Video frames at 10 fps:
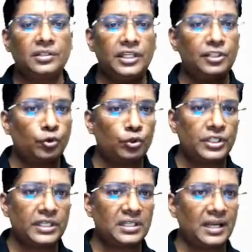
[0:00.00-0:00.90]

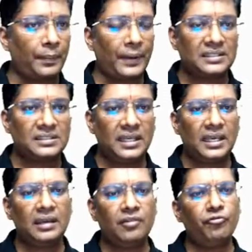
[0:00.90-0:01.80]
dissociation
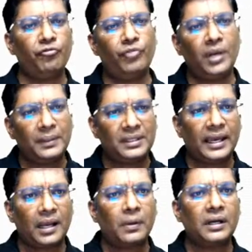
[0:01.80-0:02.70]
capacity will be
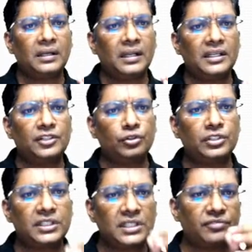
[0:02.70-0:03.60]
there, but the
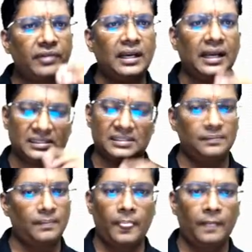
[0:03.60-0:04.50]
dissociation is very less.
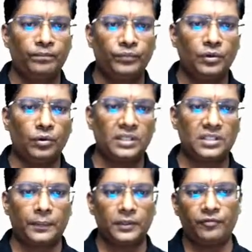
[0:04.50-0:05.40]
Okay,
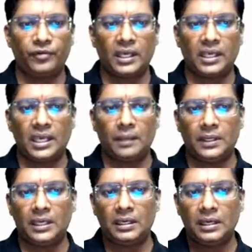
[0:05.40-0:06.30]
suppose if you take
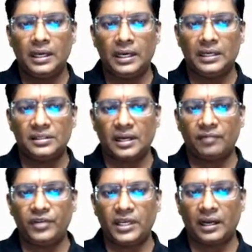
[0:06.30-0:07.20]
AB, it is a
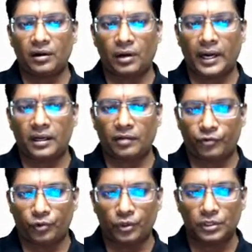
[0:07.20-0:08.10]
weak electrolyte,
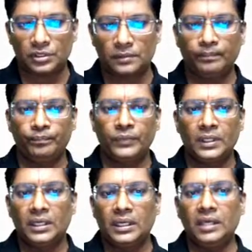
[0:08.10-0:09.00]
of course.
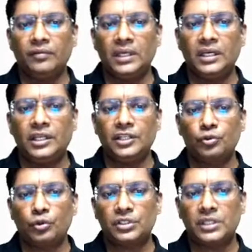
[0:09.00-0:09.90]
It
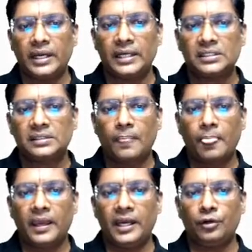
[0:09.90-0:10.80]
dissociates
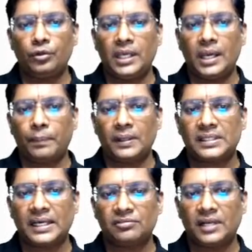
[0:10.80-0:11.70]
into A plus
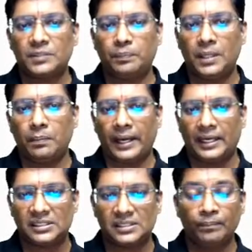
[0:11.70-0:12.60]
as well as B
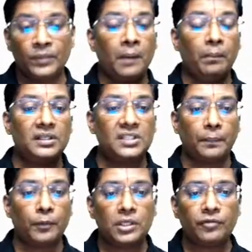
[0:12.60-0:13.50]
minus. But
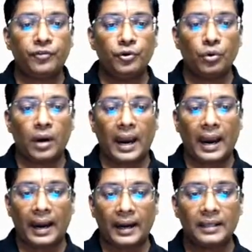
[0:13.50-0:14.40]
suppose if you
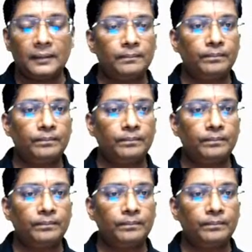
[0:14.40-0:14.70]
add